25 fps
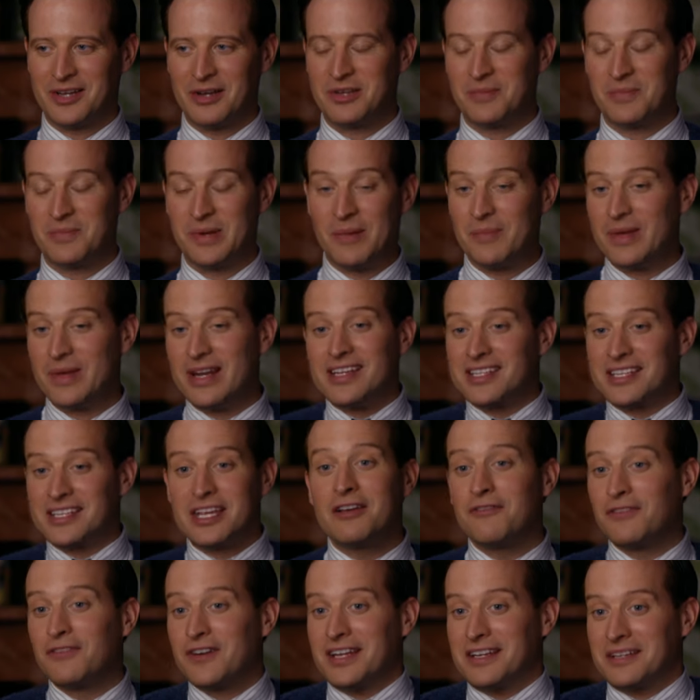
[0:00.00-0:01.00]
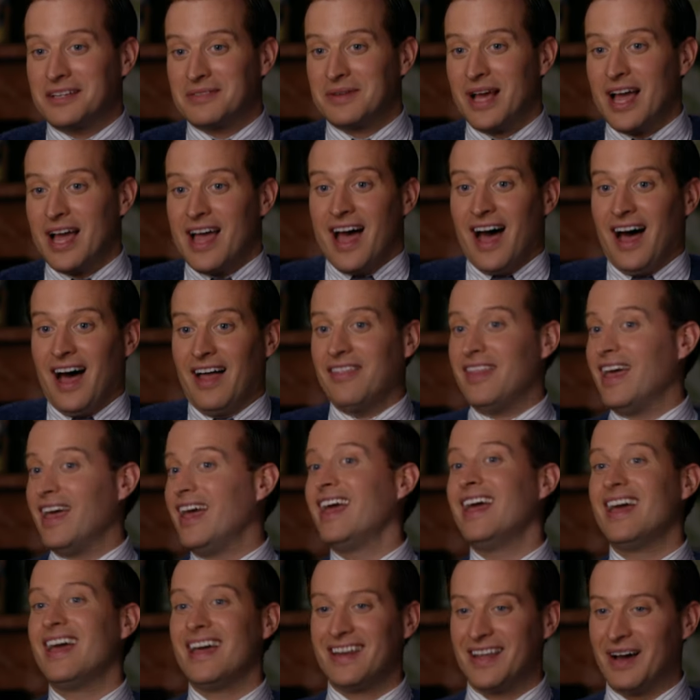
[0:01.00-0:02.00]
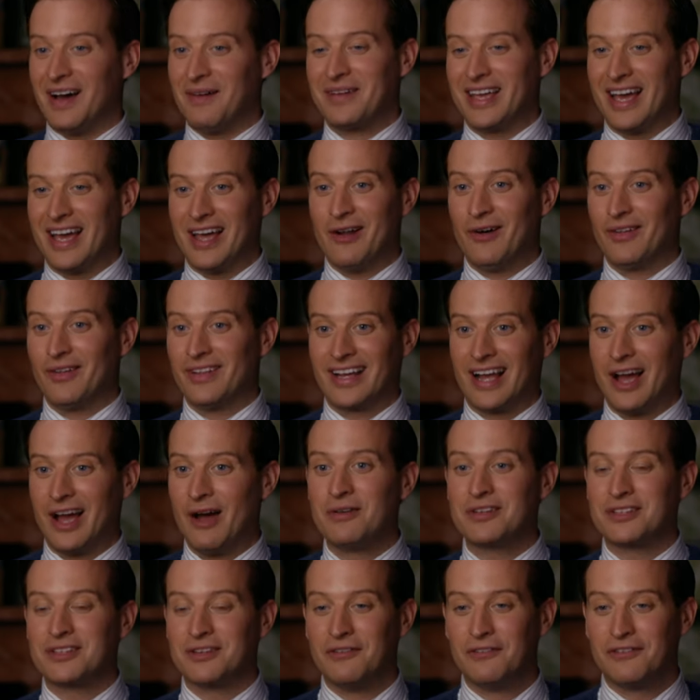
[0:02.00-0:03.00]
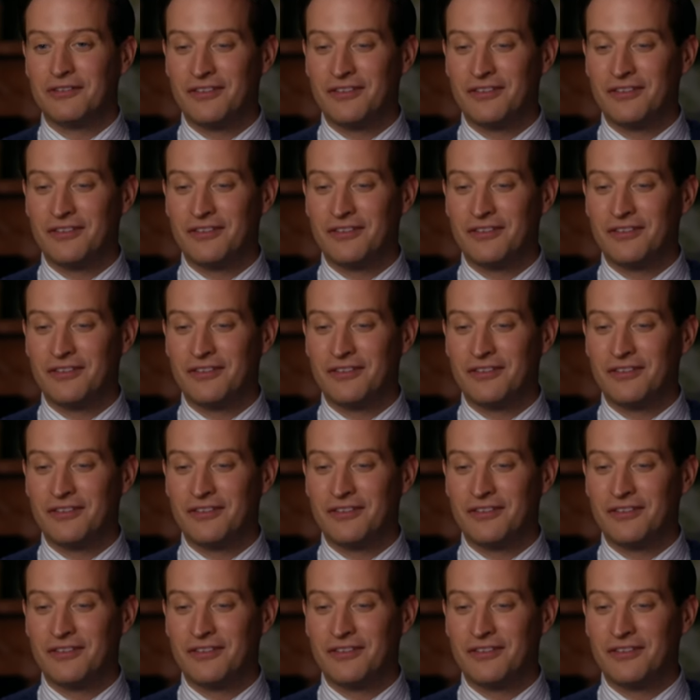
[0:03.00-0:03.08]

out to be a mini Siegfried, and they end up getting on like a house on